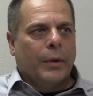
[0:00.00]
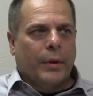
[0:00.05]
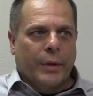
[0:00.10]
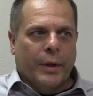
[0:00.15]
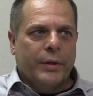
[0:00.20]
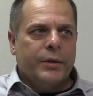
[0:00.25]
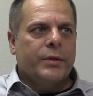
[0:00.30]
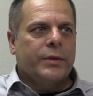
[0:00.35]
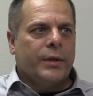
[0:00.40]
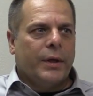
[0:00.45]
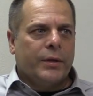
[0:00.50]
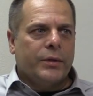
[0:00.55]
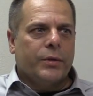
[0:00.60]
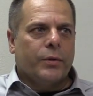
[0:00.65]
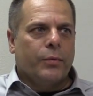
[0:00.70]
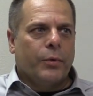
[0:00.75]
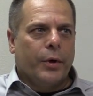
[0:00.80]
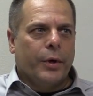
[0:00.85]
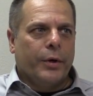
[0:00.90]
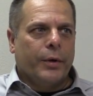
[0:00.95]
Well, that's
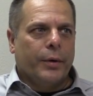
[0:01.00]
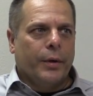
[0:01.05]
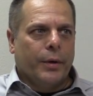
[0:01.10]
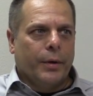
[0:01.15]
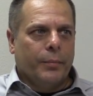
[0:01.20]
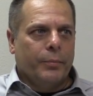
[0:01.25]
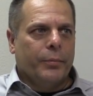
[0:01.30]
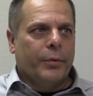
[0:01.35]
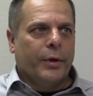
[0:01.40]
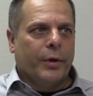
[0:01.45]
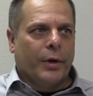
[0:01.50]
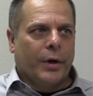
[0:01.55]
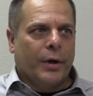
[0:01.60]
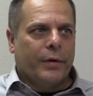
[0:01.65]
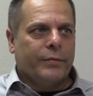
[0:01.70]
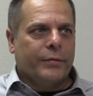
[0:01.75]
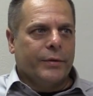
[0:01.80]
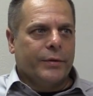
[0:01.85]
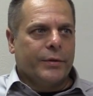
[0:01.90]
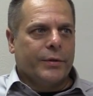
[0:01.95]
quite a big
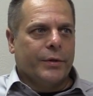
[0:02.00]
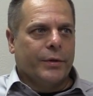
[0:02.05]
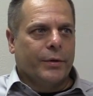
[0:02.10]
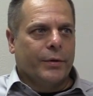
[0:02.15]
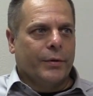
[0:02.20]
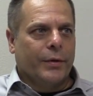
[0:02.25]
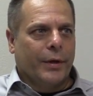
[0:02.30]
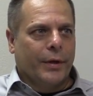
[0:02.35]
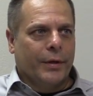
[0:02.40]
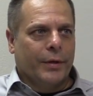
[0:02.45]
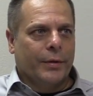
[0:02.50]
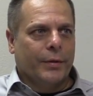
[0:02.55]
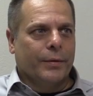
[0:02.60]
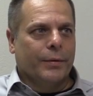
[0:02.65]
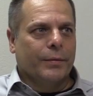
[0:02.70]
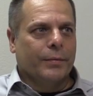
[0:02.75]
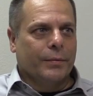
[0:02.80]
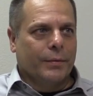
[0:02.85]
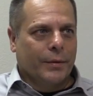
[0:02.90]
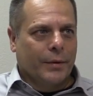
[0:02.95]
office there
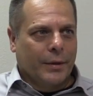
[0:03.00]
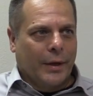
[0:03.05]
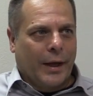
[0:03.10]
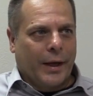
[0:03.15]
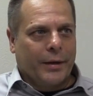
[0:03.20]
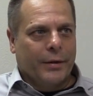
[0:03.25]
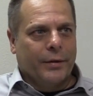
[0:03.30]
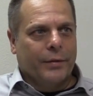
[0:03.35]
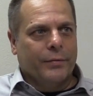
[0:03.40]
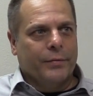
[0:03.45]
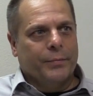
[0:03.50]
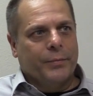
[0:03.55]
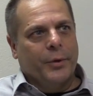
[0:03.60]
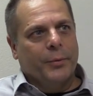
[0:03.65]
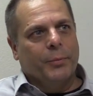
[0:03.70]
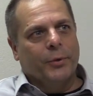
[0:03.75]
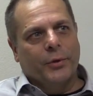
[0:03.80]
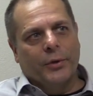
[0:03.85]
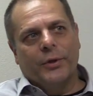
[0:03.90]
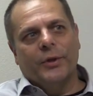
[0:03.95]
and a lot of
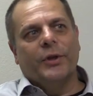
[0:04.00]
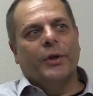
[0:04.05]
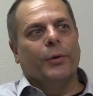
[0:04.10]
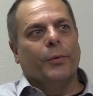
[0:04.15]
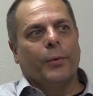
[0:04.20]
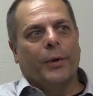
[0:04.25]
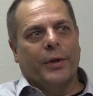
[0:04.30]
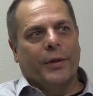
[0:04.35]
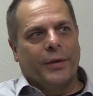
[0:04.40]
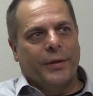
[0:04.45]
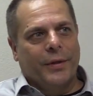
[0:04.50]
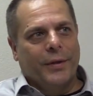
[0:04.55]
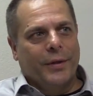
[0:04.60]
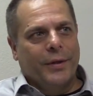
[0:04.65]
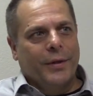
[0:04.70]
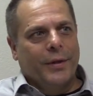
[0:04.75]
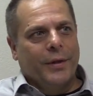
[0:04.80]
people to deal with.